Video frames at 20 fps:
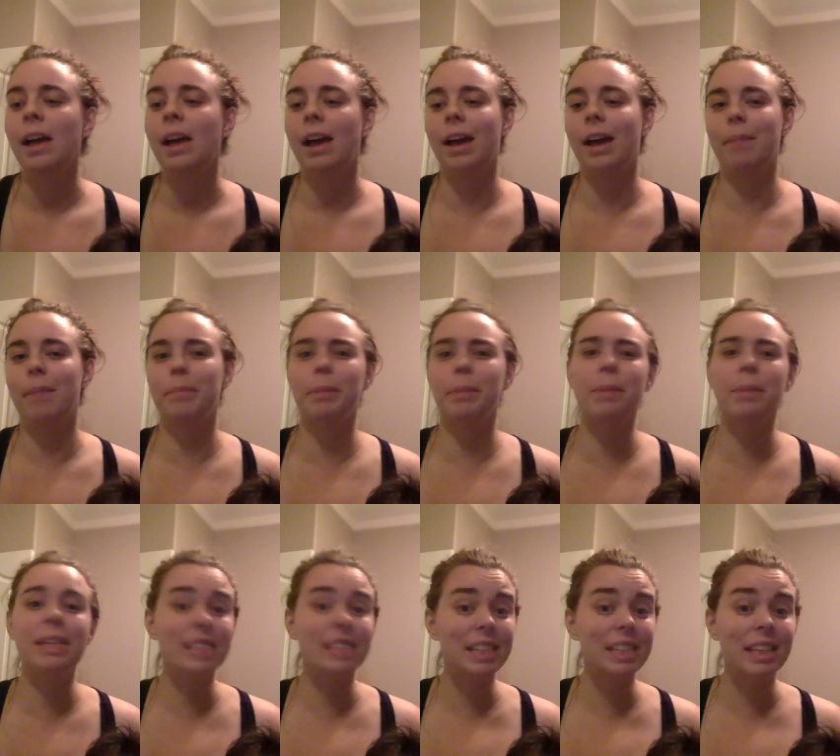Um, but
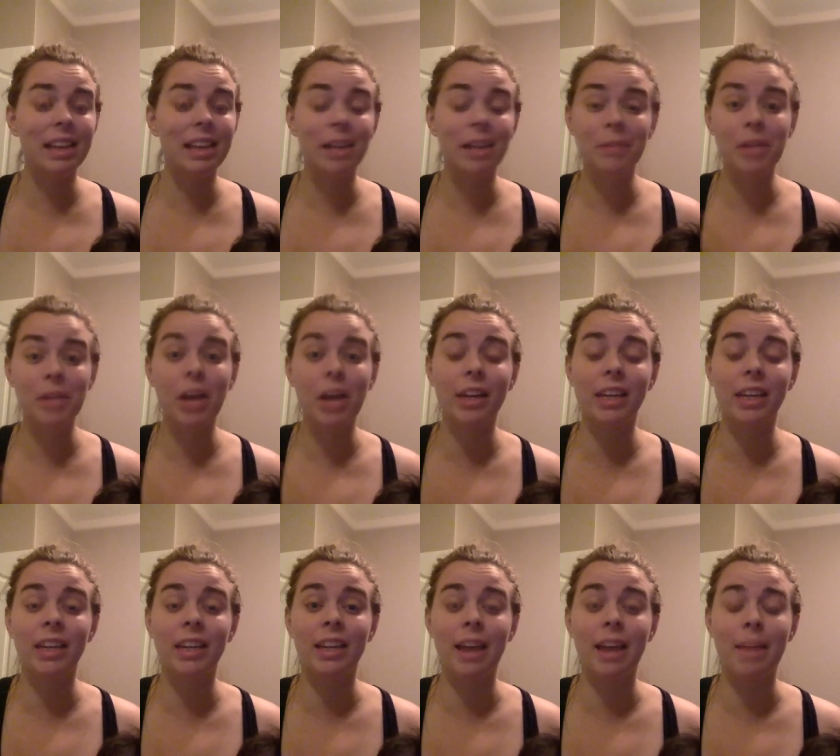basically, I'm
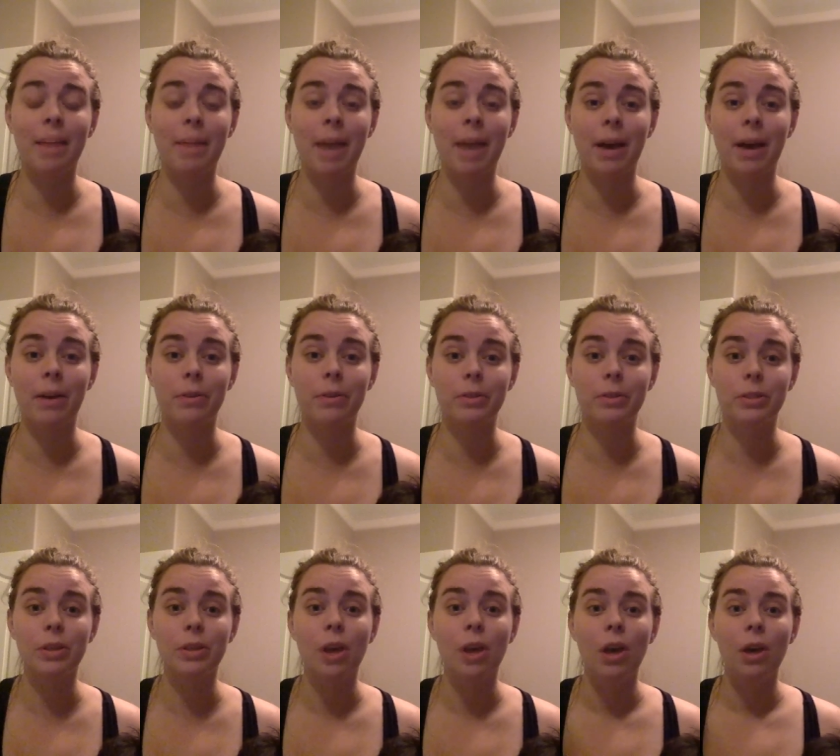talking
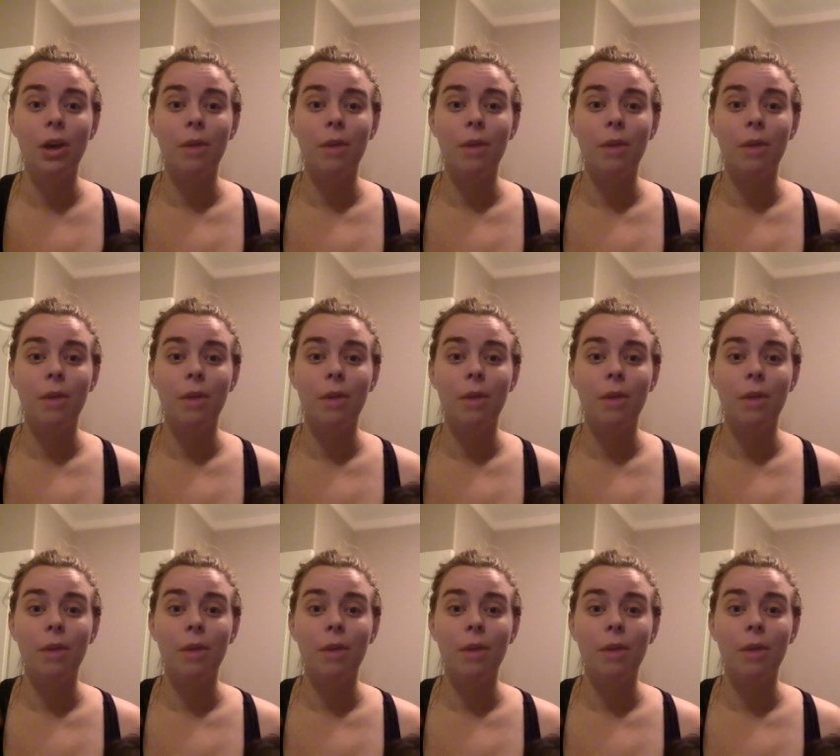about